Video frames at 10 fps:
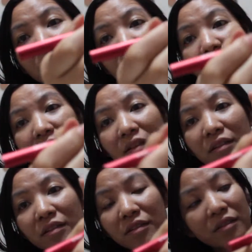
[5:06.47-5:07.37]
you
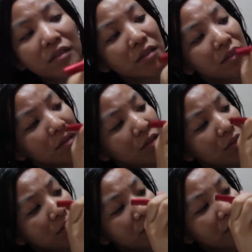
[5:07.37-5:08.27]
can just
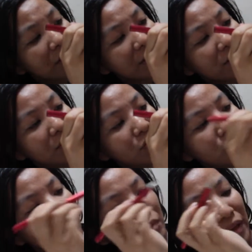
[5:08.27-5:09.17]
you can
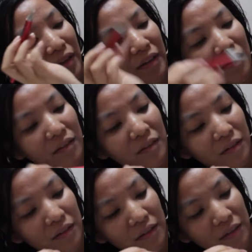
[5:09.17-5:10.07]
zoom in,
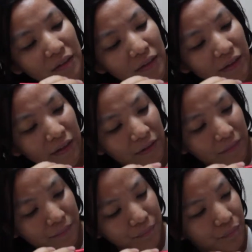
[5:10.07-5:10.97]
and